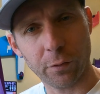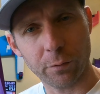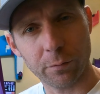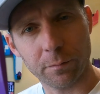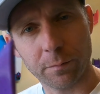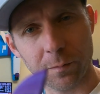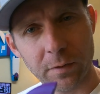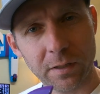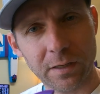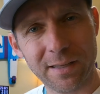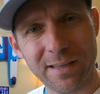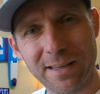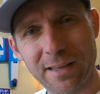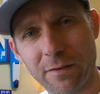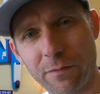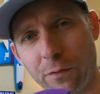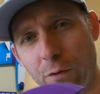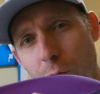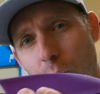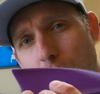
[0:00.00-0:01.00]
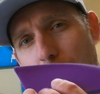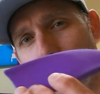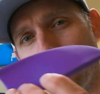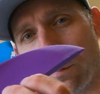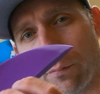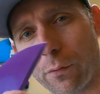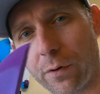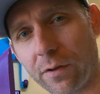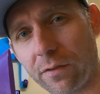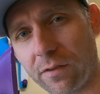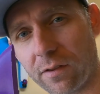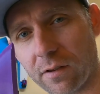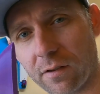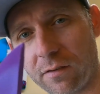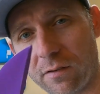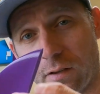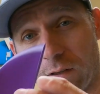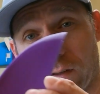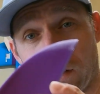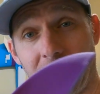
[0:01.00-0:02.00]
note, if you were to print
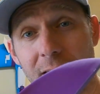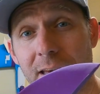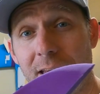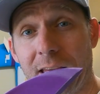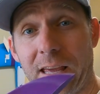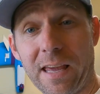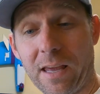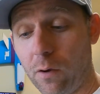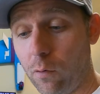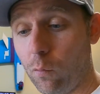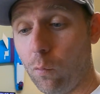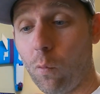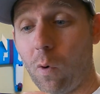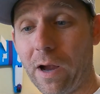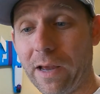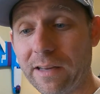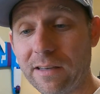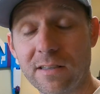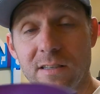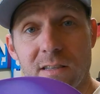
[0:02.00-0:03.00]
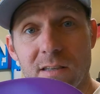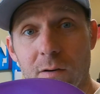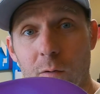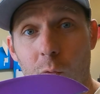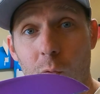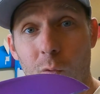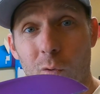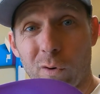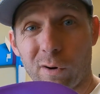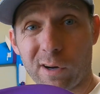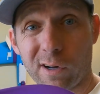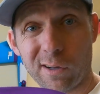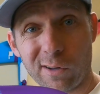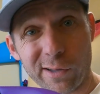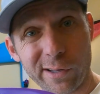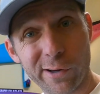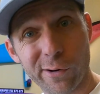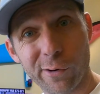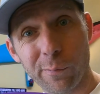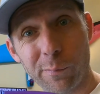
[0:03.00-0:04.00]
this in like a white or
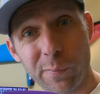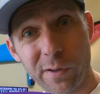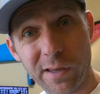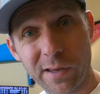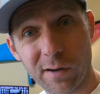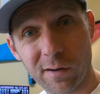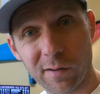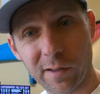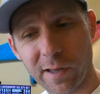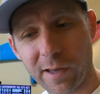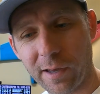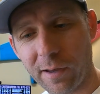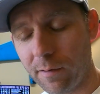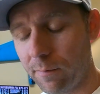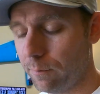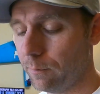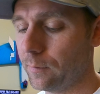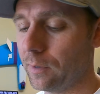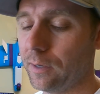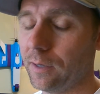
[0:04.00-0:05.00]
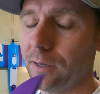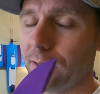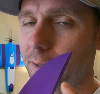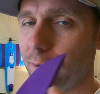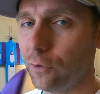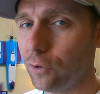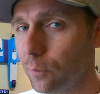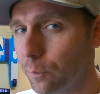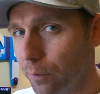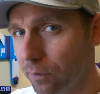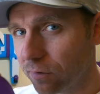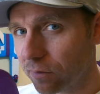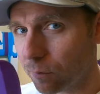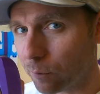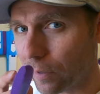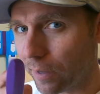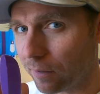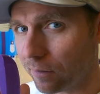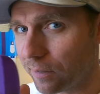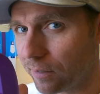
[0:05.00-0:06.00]
clear PLA, you could put
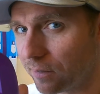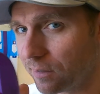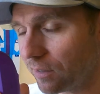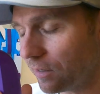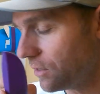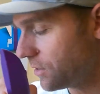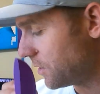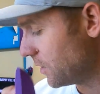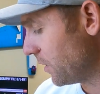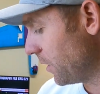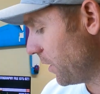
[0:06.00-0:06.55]
some LEDs